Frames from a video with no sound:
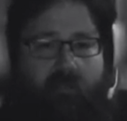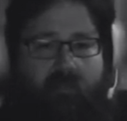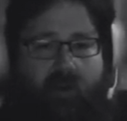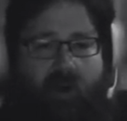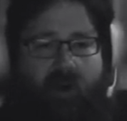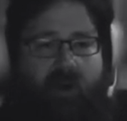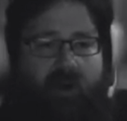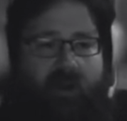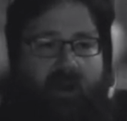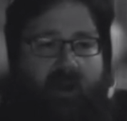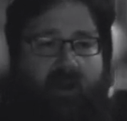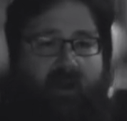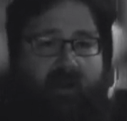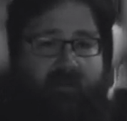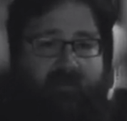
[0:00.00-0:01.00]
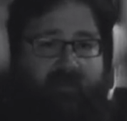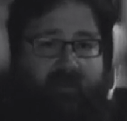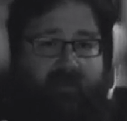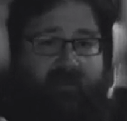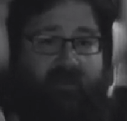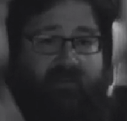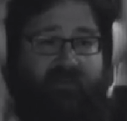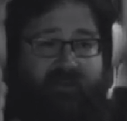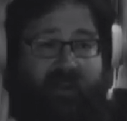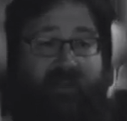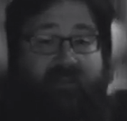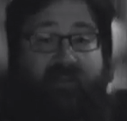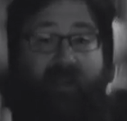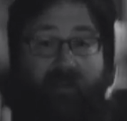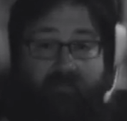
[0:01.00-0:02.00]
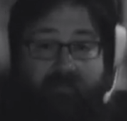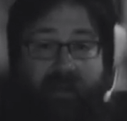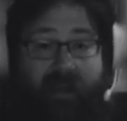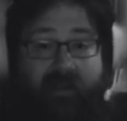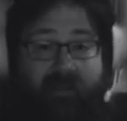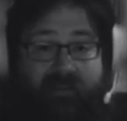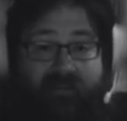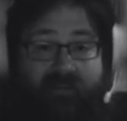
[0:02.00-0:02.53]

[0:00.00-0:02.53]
part of the checks and balance